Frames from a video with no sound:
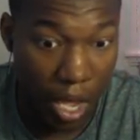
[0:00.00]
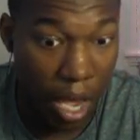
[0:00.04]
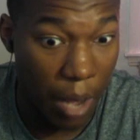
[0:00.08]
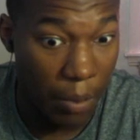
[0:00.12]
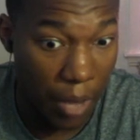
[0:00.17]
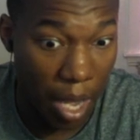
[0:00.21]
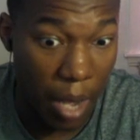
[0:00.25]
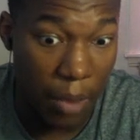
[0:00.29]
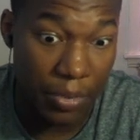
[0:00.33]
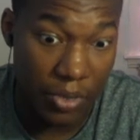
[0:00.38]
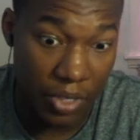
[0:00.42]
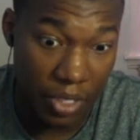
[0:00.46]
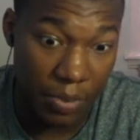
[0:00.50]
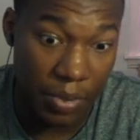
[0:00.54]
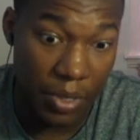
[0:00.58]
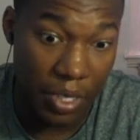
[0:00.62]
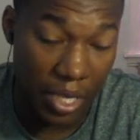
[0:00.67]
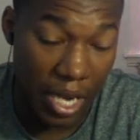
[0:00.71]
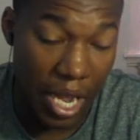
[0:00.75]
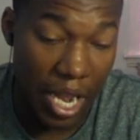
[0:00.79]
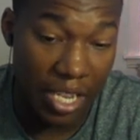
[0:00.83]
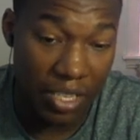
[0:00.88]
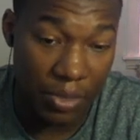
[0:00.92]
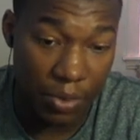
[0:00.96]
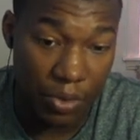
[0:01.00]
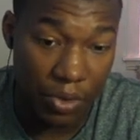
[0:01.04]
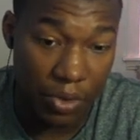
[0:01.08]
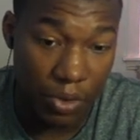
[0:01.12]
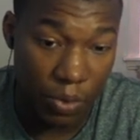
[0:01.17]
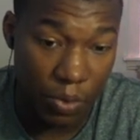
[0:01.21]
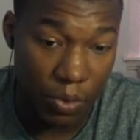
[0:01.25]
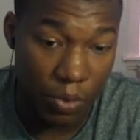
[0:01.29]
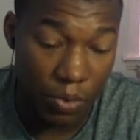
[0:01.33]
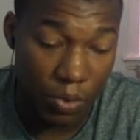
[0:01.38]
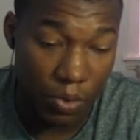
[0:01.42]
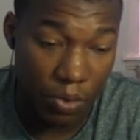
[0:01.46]
I'm just being honest with
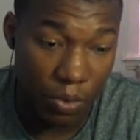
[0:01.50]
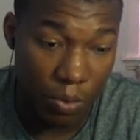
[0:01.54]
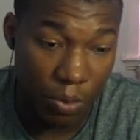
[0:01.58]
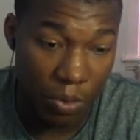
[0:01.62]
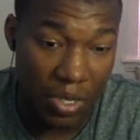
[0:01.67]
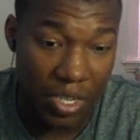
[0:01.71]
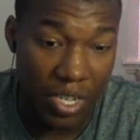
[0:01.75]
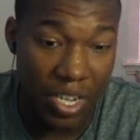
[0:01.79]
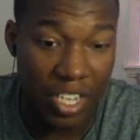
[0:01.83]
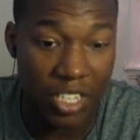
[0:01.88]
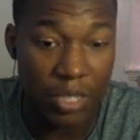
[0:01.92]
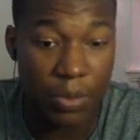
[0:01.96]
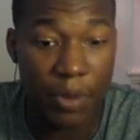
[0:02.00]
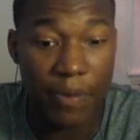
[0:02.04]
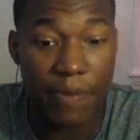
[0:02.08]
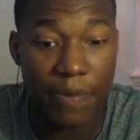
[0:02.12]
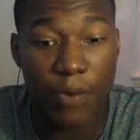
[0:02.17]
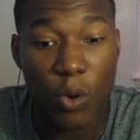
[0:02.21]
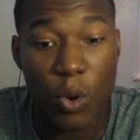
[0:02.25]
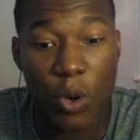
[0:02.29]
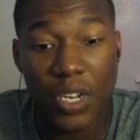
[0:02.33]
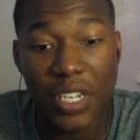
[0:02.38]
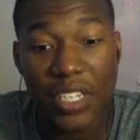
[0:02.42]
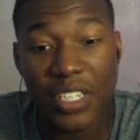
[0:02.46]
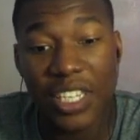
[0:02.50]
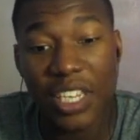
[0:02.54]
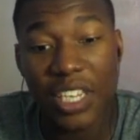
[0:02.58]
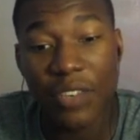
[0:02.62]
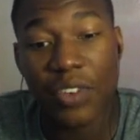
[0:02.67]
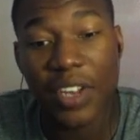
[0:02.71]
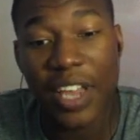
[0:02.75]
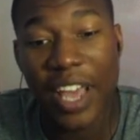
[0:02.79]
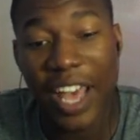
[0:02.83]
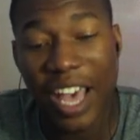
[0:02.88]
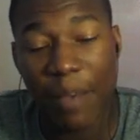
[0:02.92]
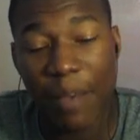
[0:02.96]
you, because before this
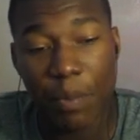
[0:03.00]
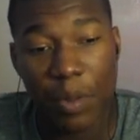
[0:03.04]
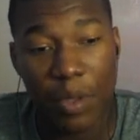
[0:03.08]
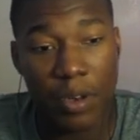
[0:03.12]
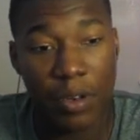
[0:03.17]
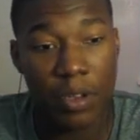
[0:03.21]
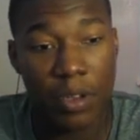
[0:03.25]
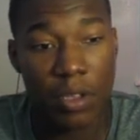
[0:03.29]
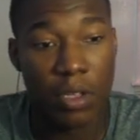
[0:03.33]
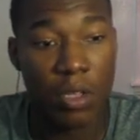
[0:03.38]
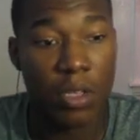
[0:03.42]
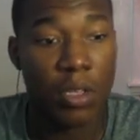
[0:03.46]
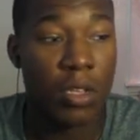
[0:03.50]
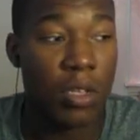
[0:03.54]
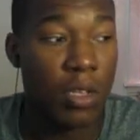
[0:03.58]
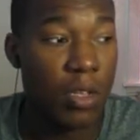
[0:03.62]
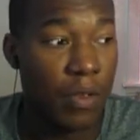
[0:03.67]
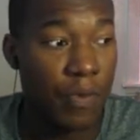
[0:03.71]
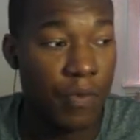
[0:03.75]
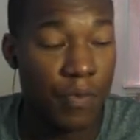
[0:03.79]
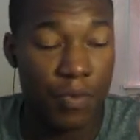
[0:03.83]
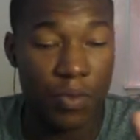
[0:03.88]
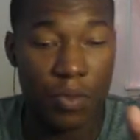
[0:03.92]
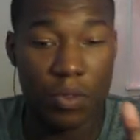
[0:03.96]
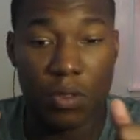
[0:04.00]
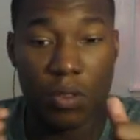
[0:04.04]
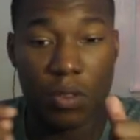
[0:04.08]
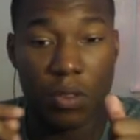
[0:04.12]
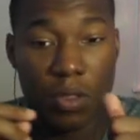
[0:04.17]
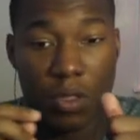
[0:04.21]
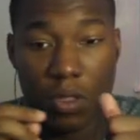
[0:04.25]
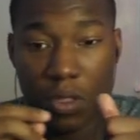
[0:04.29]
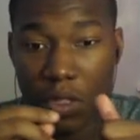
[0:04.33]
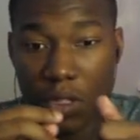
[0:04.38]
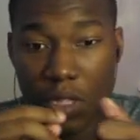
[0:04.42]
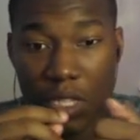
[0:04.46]
even happened,
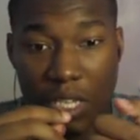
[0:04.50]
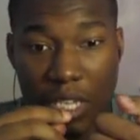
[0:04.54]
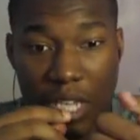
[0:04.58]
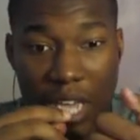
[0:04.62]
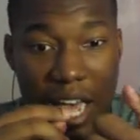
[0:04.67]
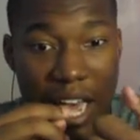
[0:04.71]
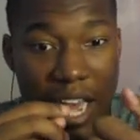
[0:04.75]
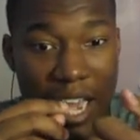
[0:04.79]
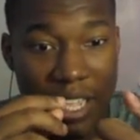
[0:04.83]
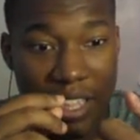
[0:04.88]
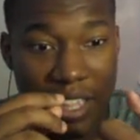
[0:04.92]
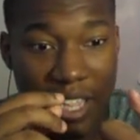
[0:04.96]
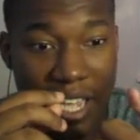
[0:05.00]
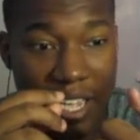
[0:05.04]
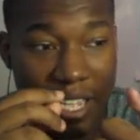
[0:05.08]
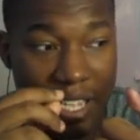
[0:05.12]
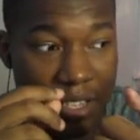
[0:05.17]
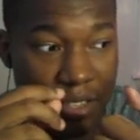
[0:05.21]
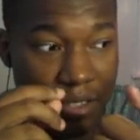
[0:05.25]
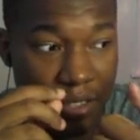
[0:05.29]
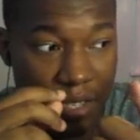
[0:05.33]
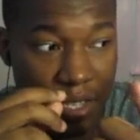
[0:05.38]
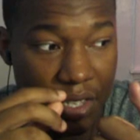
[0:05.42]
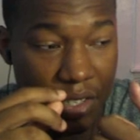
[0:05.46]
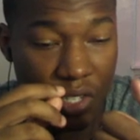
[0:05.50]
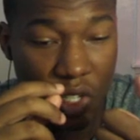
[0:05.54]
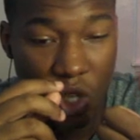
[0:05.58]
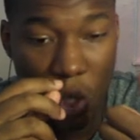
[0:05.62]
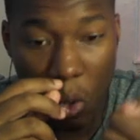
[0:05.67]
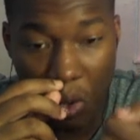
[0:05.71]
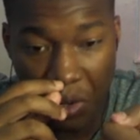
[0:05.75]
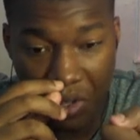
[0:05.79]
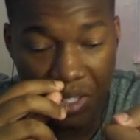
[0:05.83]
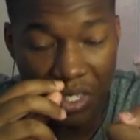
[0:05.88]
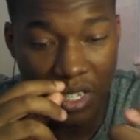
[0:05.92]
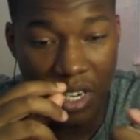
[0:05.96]
the guy like he
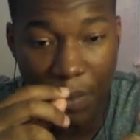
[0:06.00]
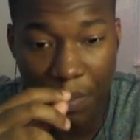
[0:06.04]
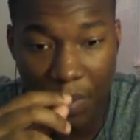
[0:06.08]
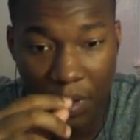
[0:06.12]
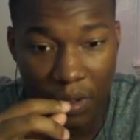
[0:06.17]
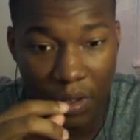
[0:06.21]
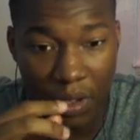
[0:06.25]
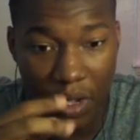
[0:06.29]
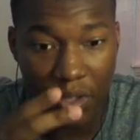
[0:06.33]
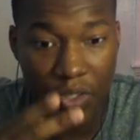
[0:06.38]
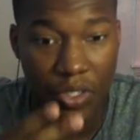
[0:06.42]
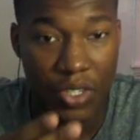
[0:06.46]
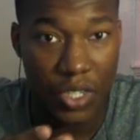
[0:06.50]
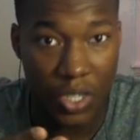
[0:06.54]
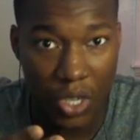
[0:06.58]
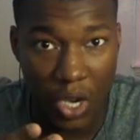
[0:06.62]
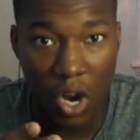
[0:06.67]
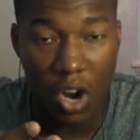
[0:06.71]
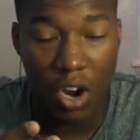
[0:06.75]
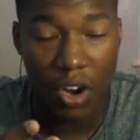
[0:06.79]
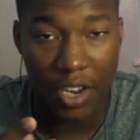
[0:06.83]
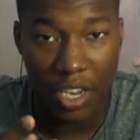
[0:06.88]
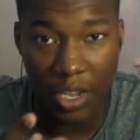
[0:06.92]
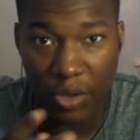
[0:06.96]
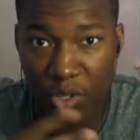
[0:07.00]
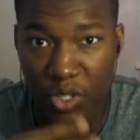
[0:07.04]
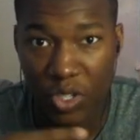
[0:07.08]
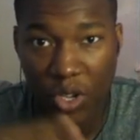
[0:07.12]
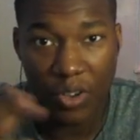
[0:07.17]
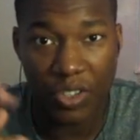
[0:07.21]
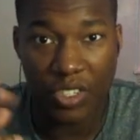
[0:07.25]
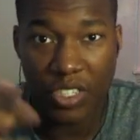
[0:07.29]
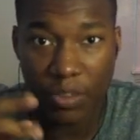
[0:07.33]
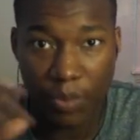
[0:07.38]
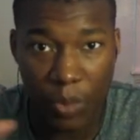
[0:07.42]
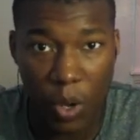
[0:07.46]
torched up a cigar and he
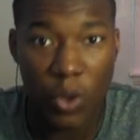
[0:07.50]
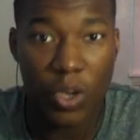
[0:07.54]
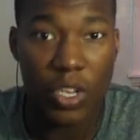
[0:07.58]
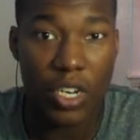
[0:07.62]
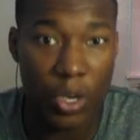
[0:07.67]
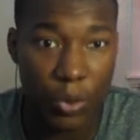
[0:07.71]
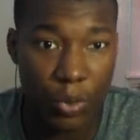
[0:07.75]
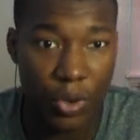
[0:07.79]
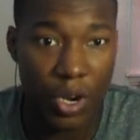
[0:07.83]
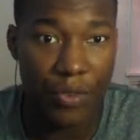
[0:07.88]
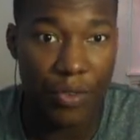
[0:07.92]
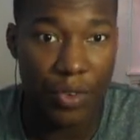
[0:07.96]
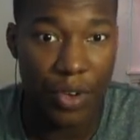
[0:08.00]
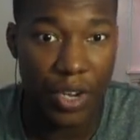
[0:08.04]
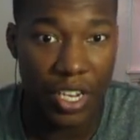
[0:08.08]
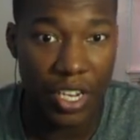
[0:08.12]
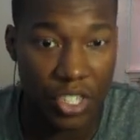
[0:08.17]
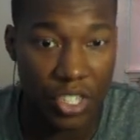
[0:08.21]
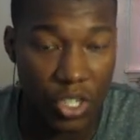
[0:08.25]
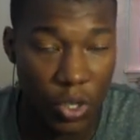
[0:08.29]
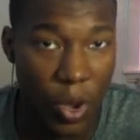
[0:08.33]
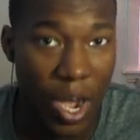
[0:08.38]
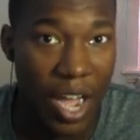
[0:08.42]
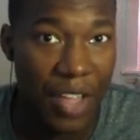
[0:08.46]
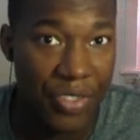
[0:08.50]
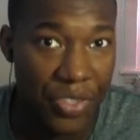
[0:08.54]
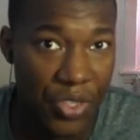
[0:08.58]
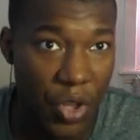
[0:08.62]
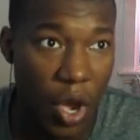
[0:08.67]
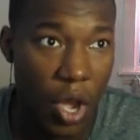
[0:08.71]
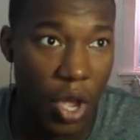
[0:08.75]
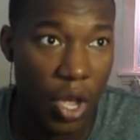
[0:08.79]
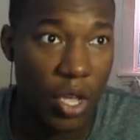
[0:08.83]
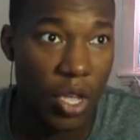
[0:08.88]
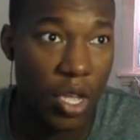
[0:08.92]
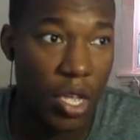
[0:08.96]
started smoking and whatever, and so I
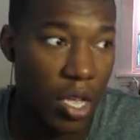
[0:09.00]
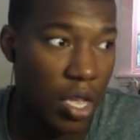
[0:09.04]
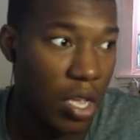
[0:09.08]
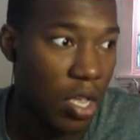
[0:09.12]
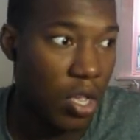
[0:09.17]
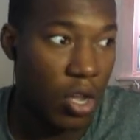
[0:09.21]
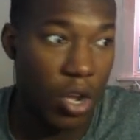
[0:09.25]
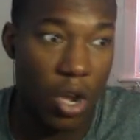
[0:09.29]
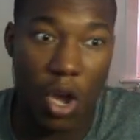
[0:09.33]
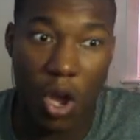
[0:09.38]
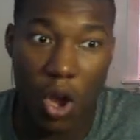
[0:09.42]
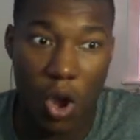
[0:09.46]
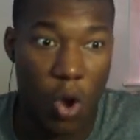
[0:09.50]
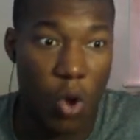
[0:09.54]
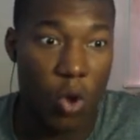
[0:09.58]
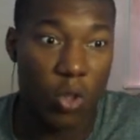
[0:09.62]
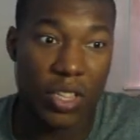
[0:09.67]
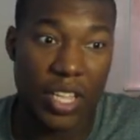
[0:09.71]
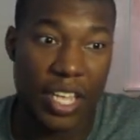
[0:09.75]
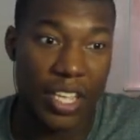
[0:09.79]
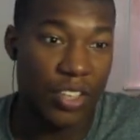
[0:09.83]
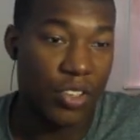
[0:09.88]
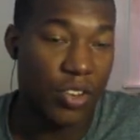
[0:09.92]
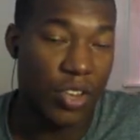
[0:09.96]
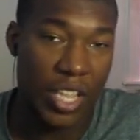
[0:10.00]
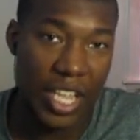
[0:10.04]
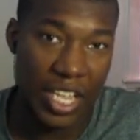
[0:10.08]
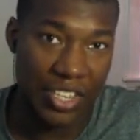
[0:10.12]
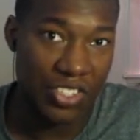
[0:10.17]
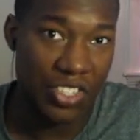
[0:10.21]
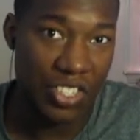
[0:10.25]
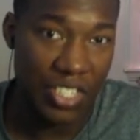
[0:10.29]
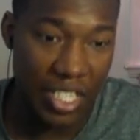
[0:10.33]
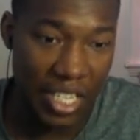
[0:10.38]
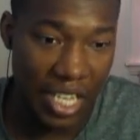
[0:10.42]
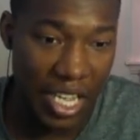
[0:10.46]
thought. Oh, like, you know,
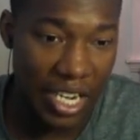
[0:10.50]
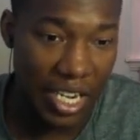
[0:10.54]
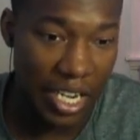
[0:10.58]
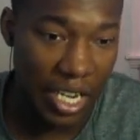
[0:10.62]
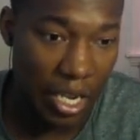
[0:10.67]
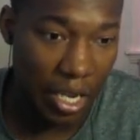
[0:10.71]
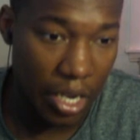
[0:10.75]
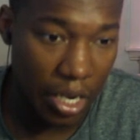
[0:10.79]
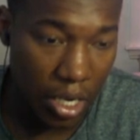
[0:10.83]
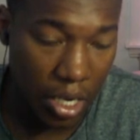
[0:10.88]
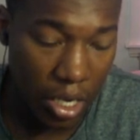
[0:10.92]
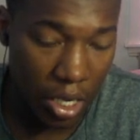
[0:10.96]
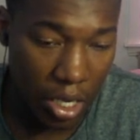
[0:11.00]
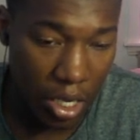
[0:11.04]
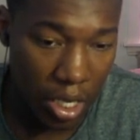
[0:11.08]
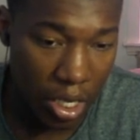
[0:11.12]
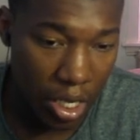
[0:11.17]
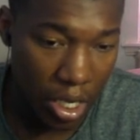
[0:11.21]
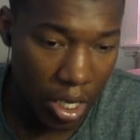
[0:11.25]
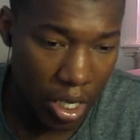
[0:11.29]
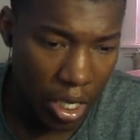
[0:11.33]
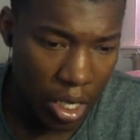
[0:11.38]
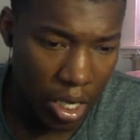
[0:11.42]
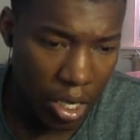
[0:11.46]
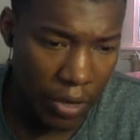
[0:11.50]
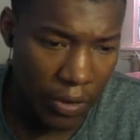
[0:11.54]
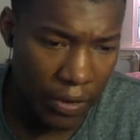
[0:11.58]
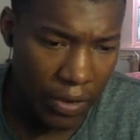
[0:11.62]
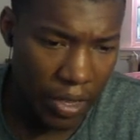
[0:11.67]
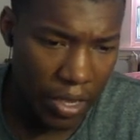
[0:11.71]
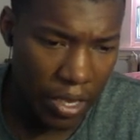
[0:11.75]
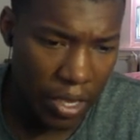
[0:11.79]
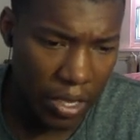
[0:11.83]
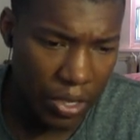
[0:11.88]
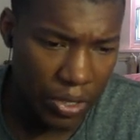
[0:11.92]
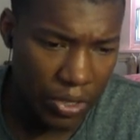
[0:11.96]
that's just the ending.
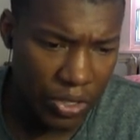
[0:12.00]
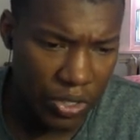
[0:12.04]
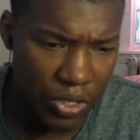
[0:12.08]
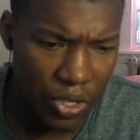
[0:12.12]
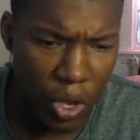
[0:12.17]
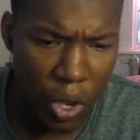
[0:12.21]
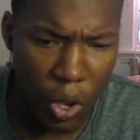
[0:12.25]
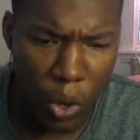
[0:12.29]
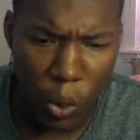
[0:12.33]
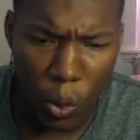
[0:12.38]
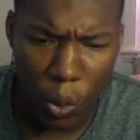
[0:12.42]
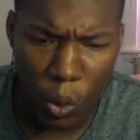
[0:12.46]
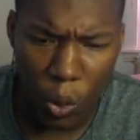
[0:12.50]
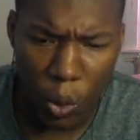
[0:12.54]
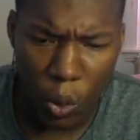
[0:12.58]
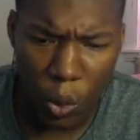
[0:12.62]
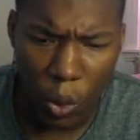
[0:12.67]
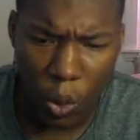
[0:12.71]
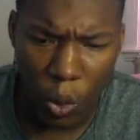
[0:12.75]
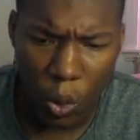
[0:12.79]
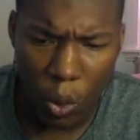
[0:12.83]
So,